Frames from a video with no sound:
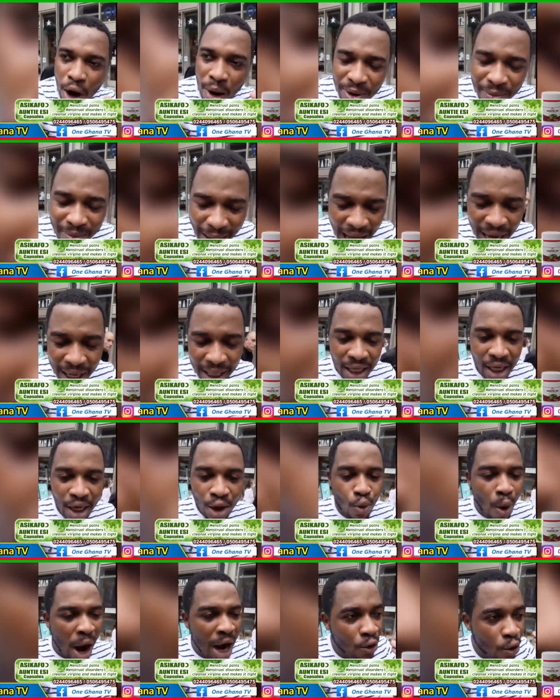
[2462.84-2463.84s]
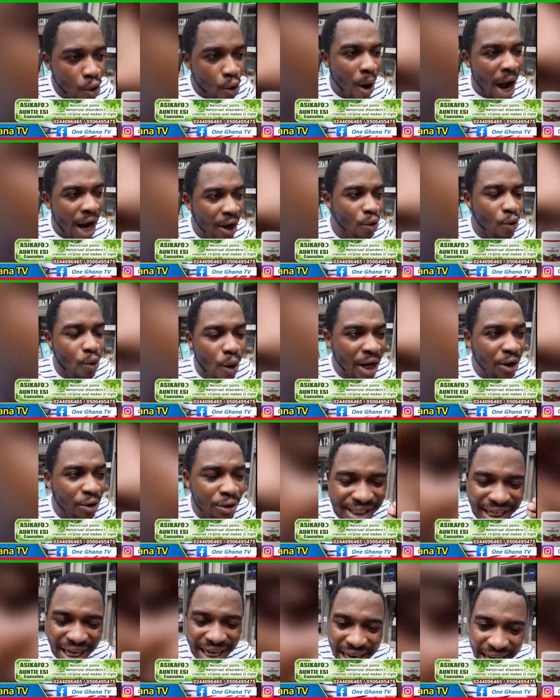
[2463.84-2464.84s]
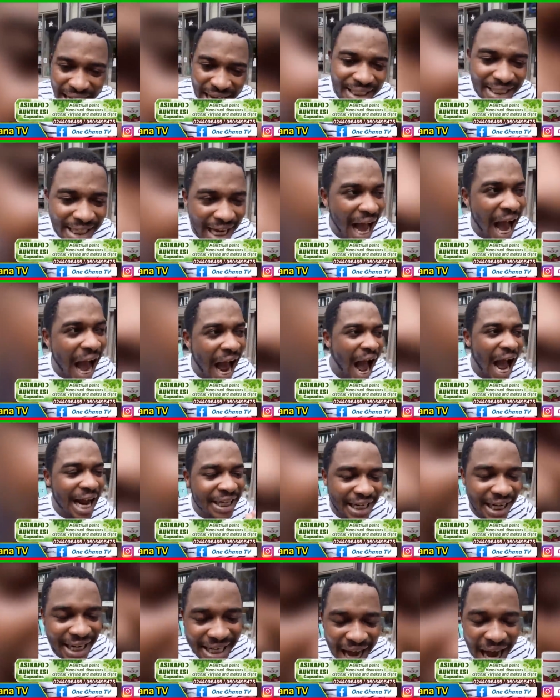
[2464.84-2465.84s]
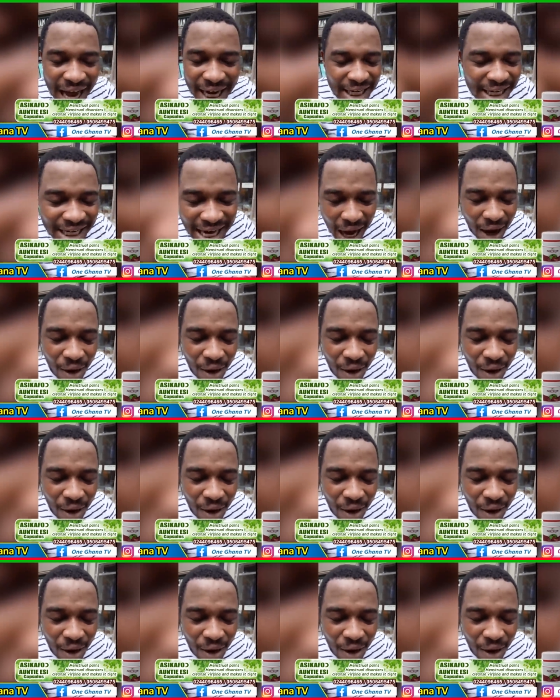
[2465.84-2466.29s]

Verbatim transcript: bi ba wanu cheke se a cheke adi na